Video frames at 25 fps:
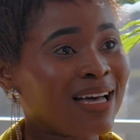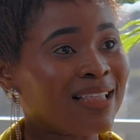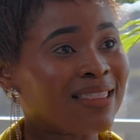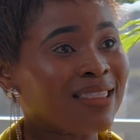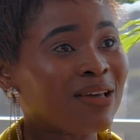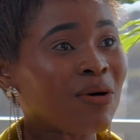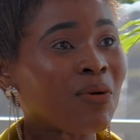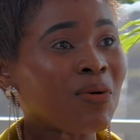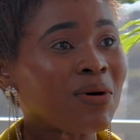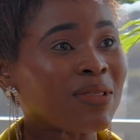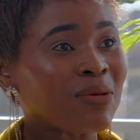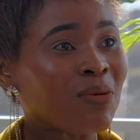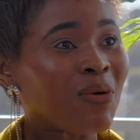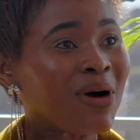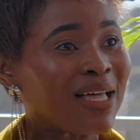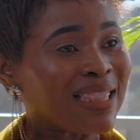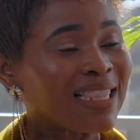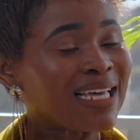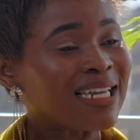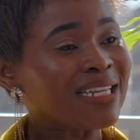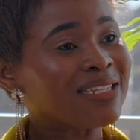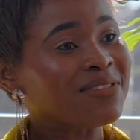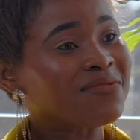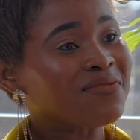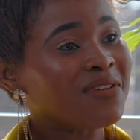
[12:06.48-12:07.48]
think the one
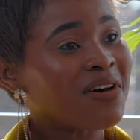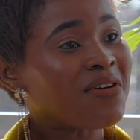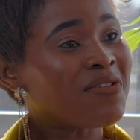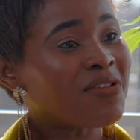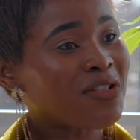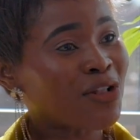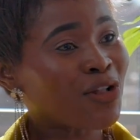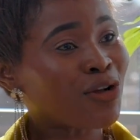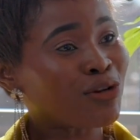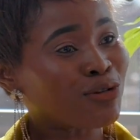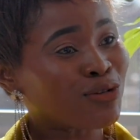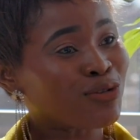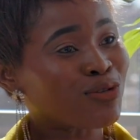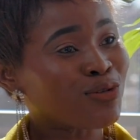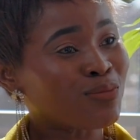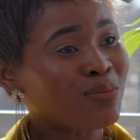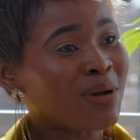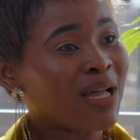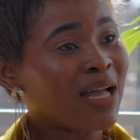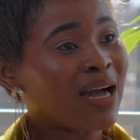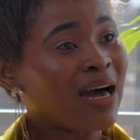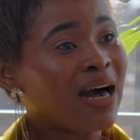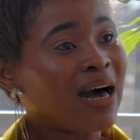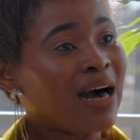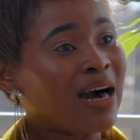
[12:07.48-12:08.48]
that is very close to
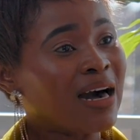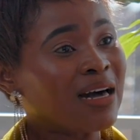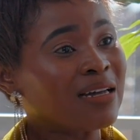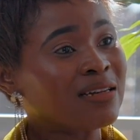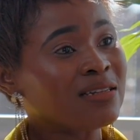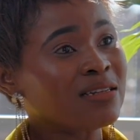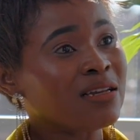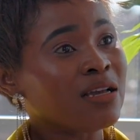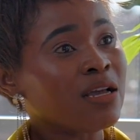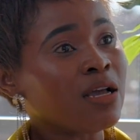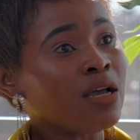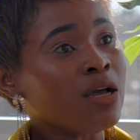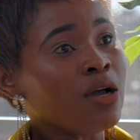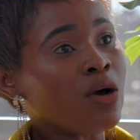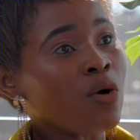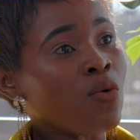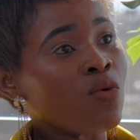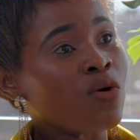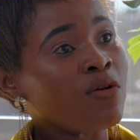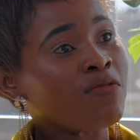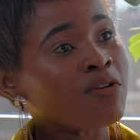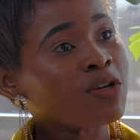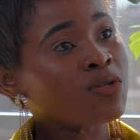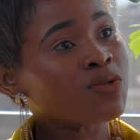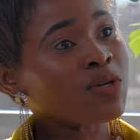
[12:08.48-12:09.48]
my heart,
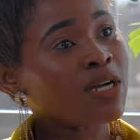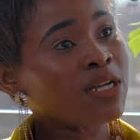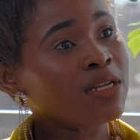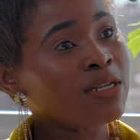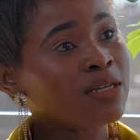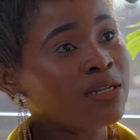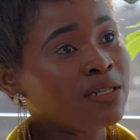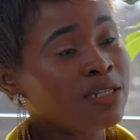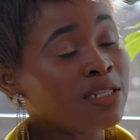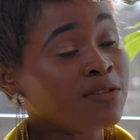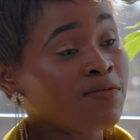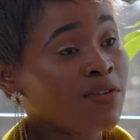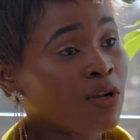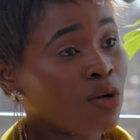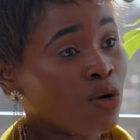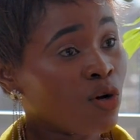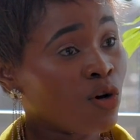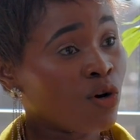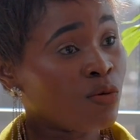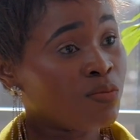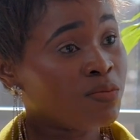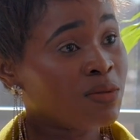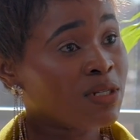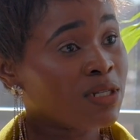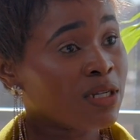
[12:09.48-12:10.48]
we've actually
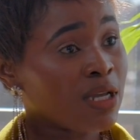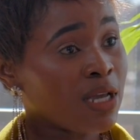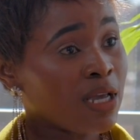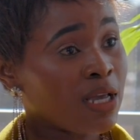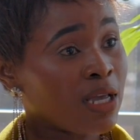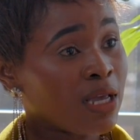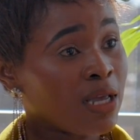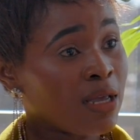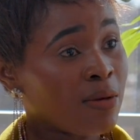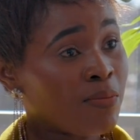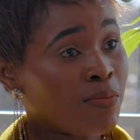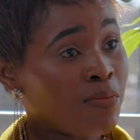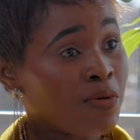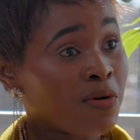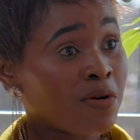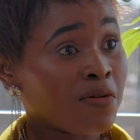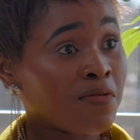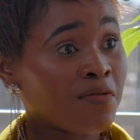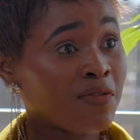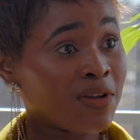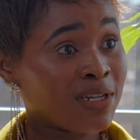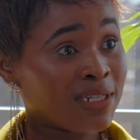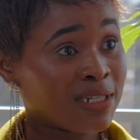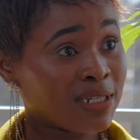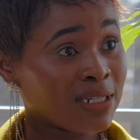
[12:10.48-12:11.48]
developed a
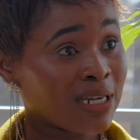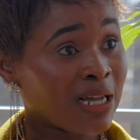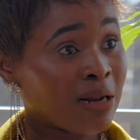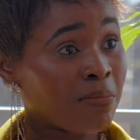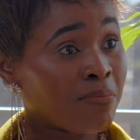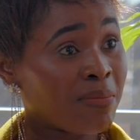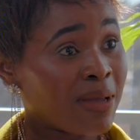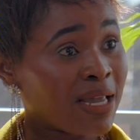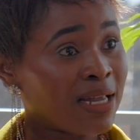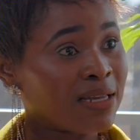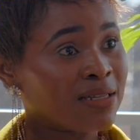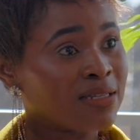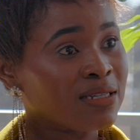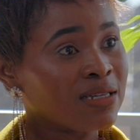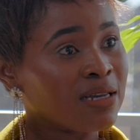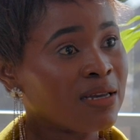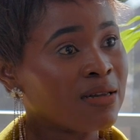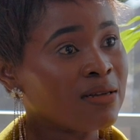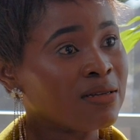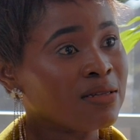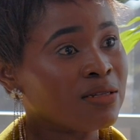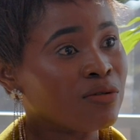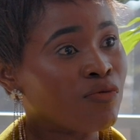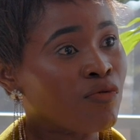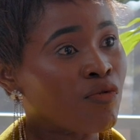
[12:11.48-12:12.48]
provisional
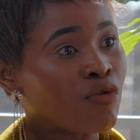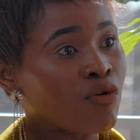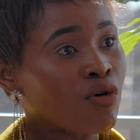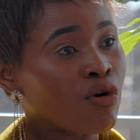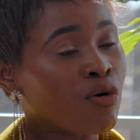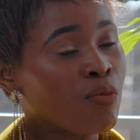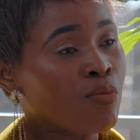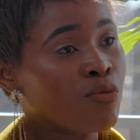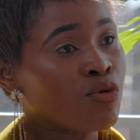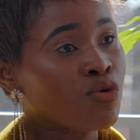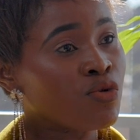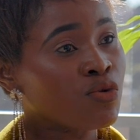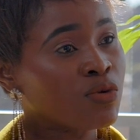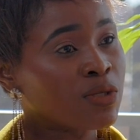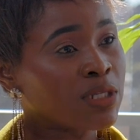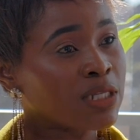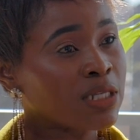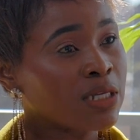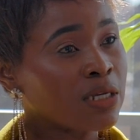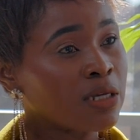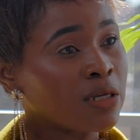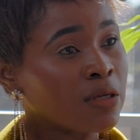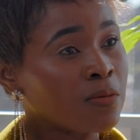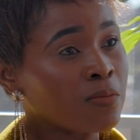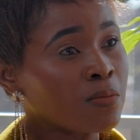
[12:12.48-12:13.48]
patent from
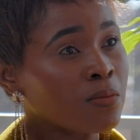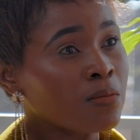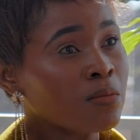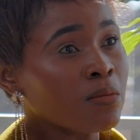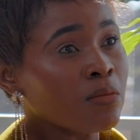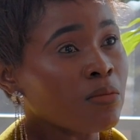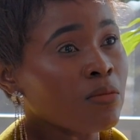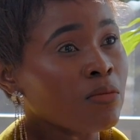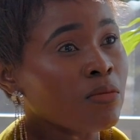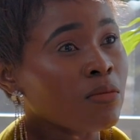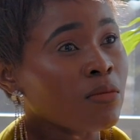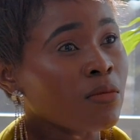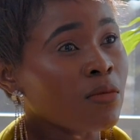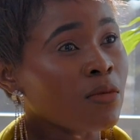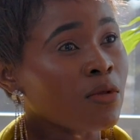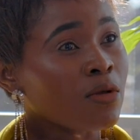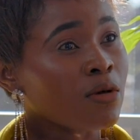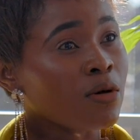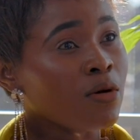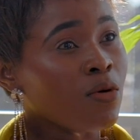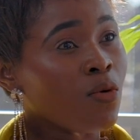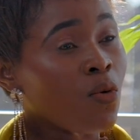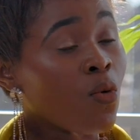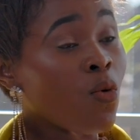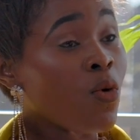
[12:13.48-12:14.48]
using
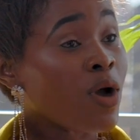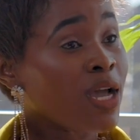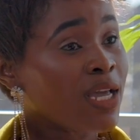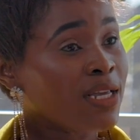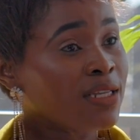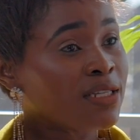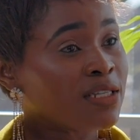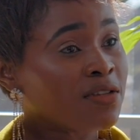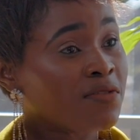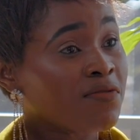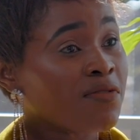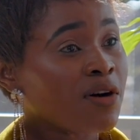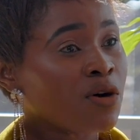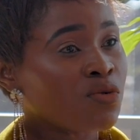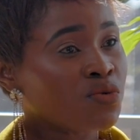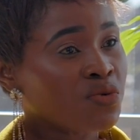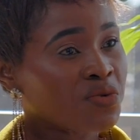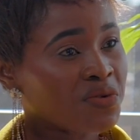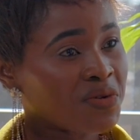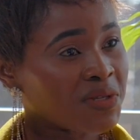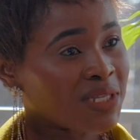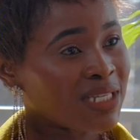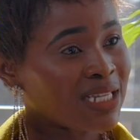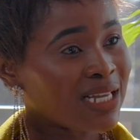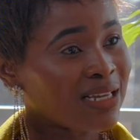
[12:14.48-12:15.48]
waste found
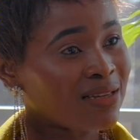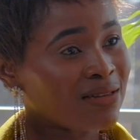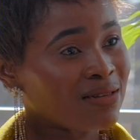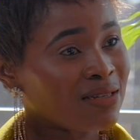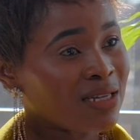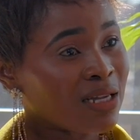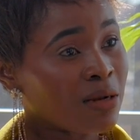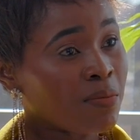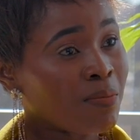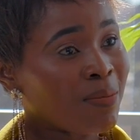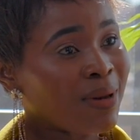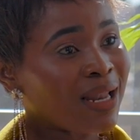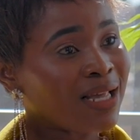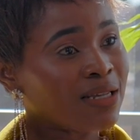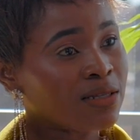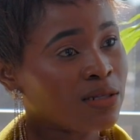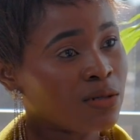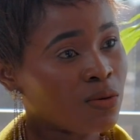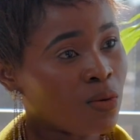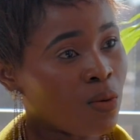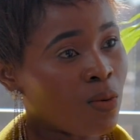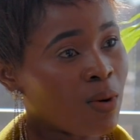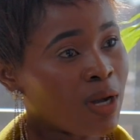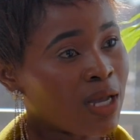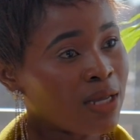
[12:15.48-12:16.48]
through sand and
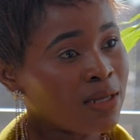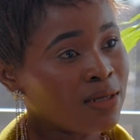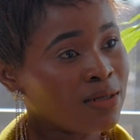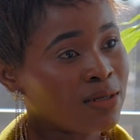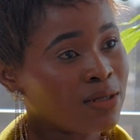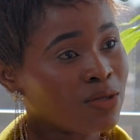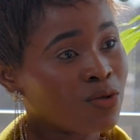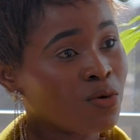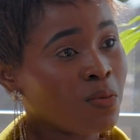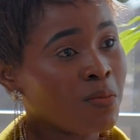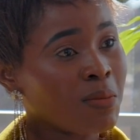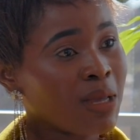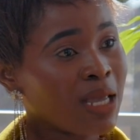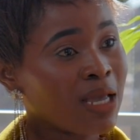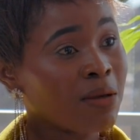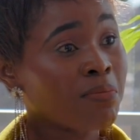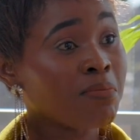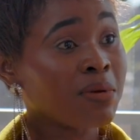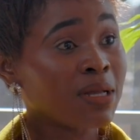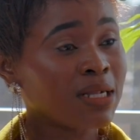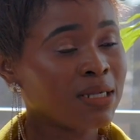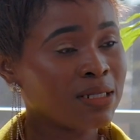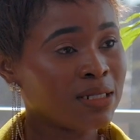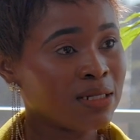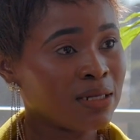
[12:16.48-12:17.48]
plastic waste to make
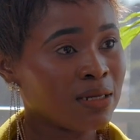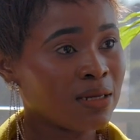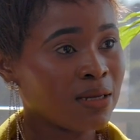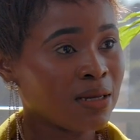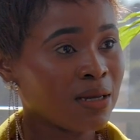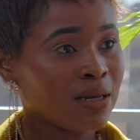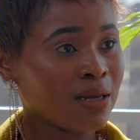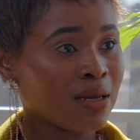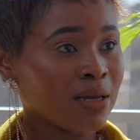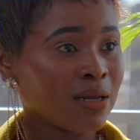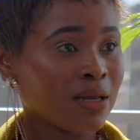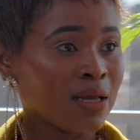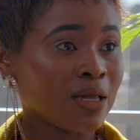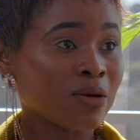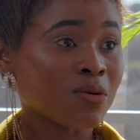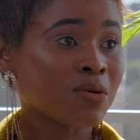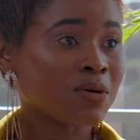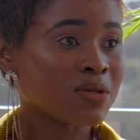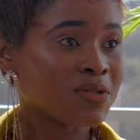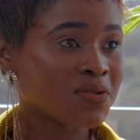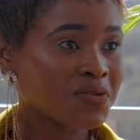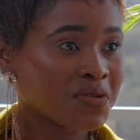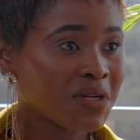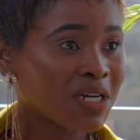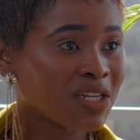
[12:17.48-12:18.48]
building and
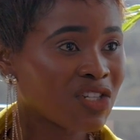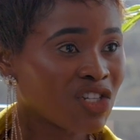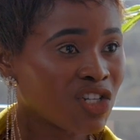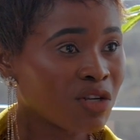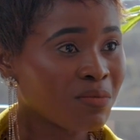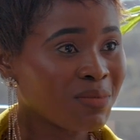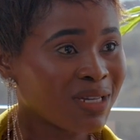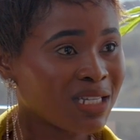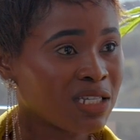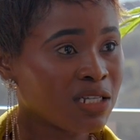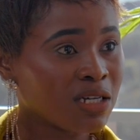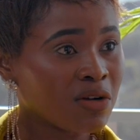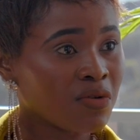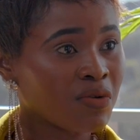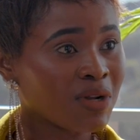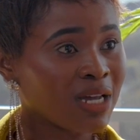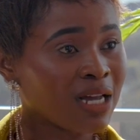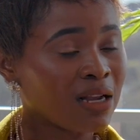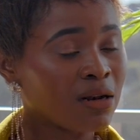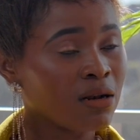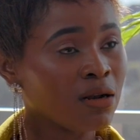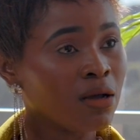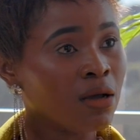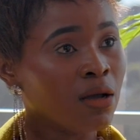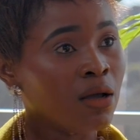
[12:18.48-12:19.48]
construction
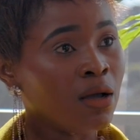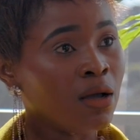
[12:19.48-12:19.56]
material.